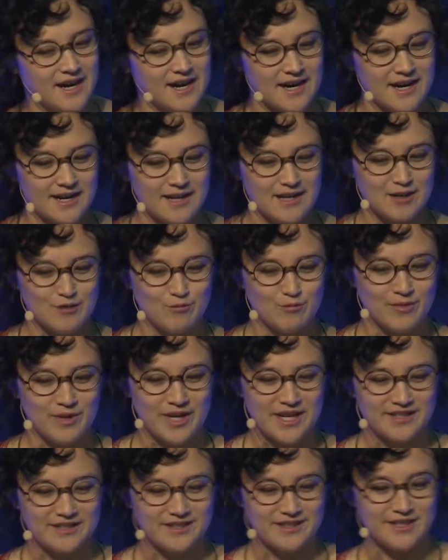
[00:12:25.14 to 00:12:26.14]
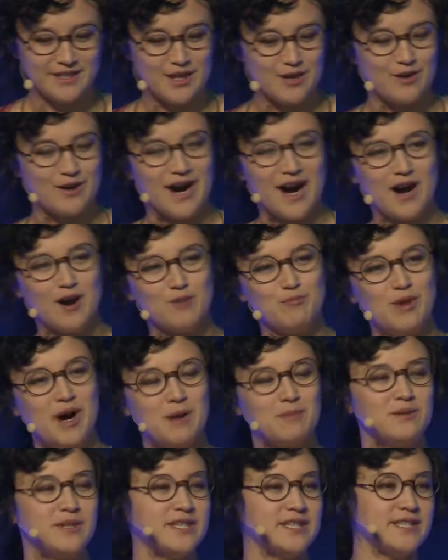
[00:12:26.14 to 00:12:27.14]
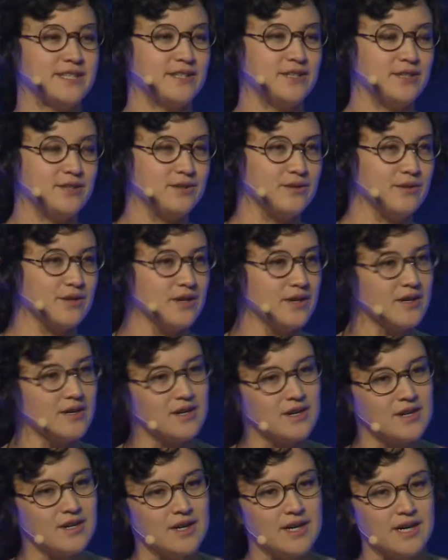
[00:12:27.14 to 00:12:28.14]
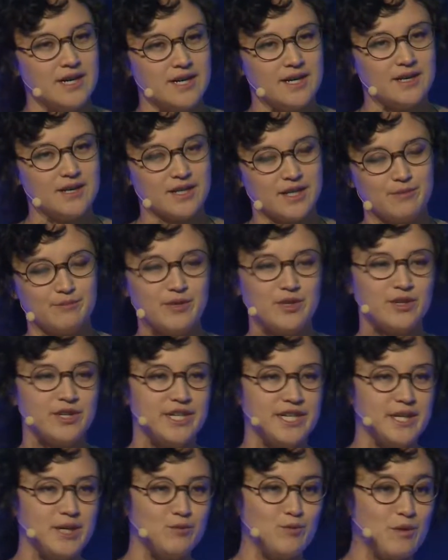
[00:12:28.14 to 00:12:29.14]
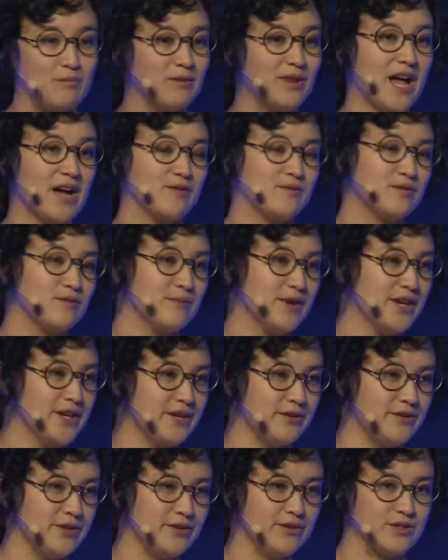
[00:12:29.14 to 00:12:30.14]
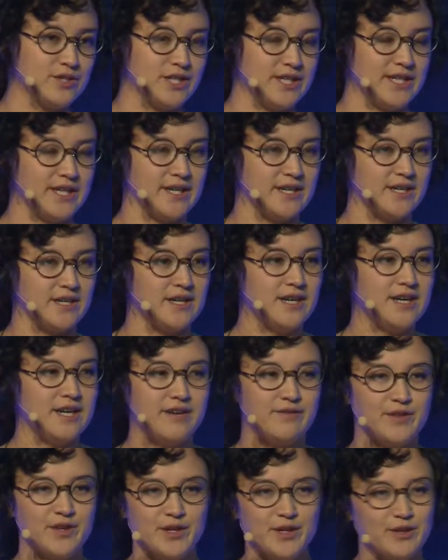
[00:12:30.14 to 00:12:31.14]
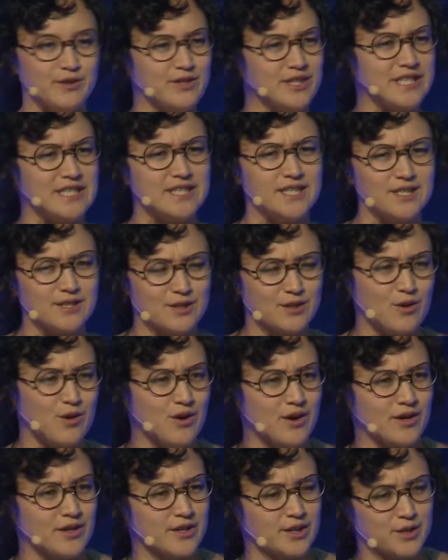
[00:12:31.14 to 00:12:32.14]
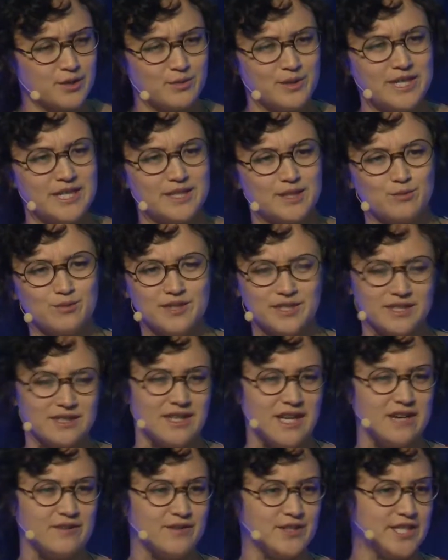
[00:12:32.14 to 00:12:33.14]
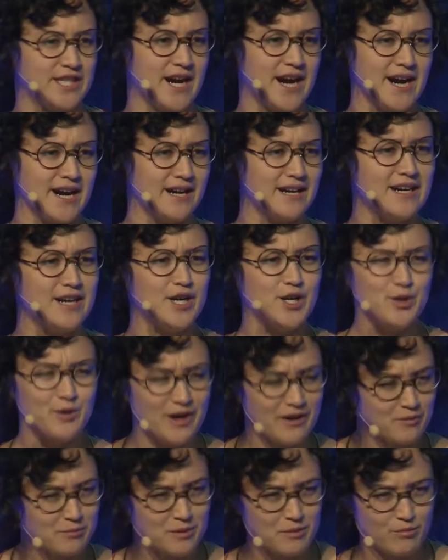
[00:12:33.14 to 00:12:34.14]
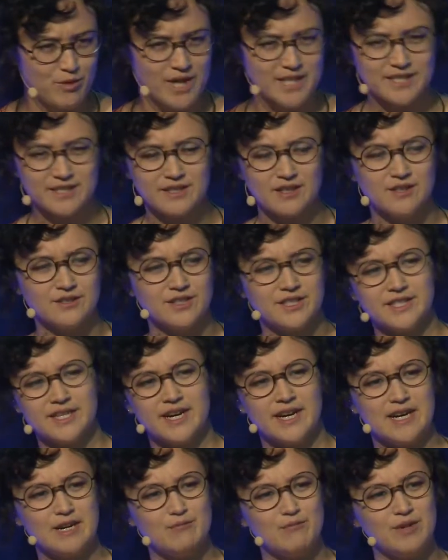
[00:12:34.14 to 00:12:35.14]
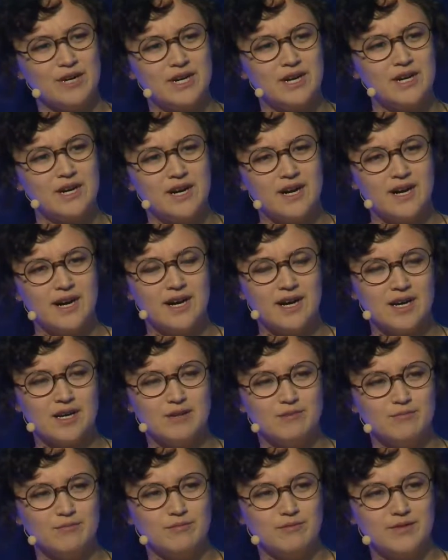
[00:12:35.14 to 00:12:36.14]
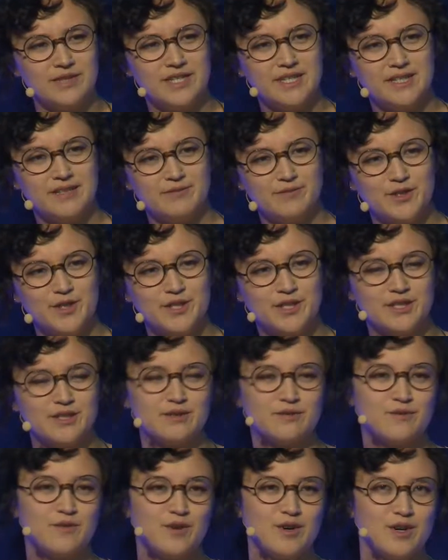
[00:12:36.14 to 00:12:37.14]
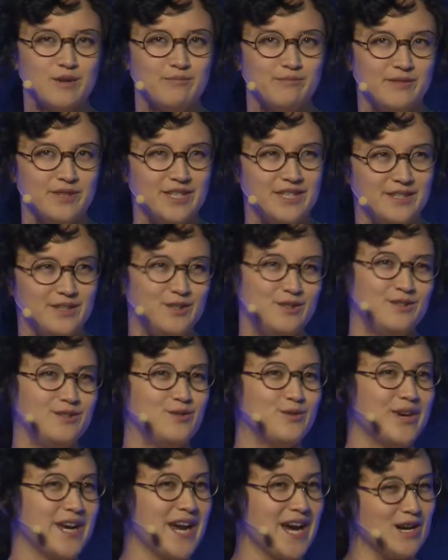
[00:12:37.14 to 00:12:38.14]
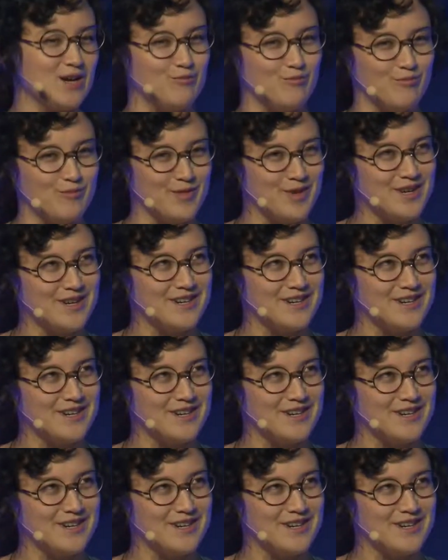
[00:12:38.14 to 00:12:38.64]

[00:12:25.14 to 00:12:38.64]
How public is your community? What platform are you using? If you're using Discord or Twitch, where it's a live chat, you have to be present all the time. Versus a forum, you can